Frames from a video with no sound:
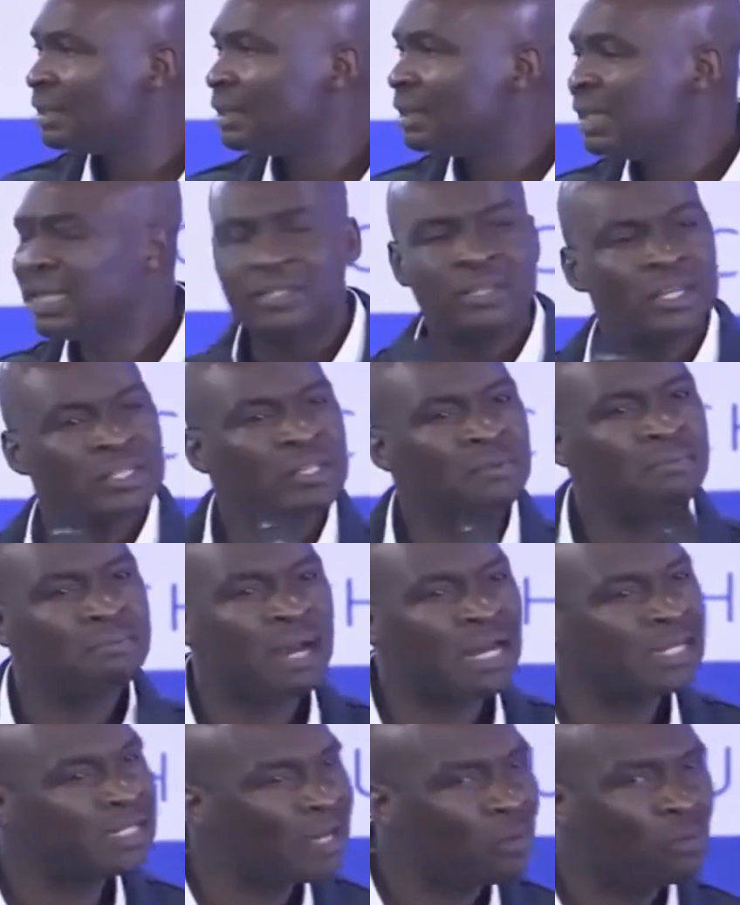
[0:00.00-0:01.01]
It doesn't
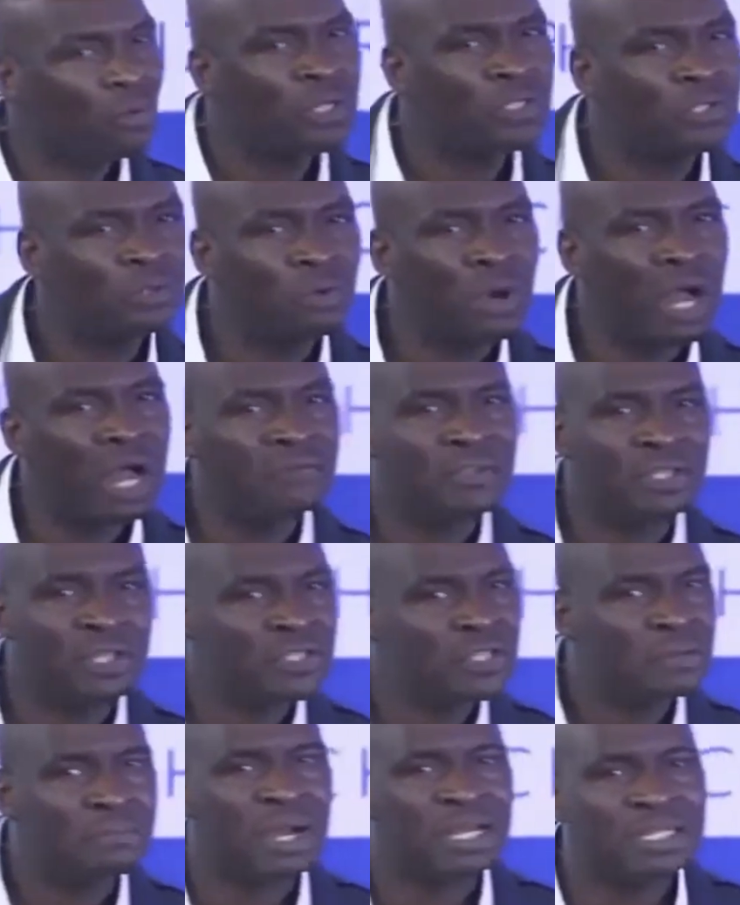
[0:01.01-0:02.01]
matter what you have. It
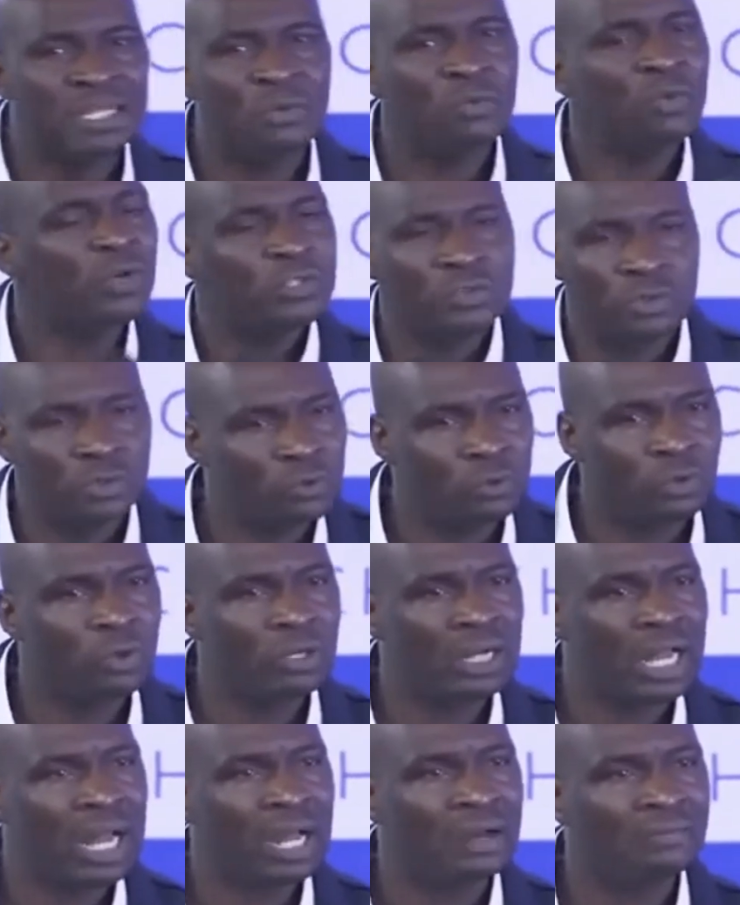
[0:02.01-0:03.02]
doesn't matter what you do
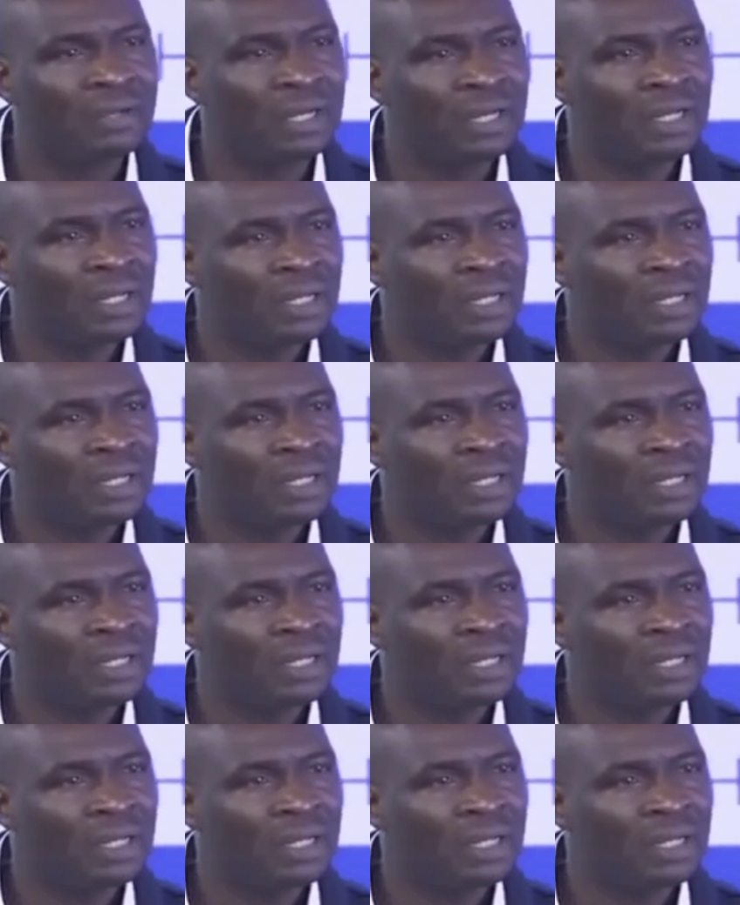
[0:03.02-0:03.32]
not have.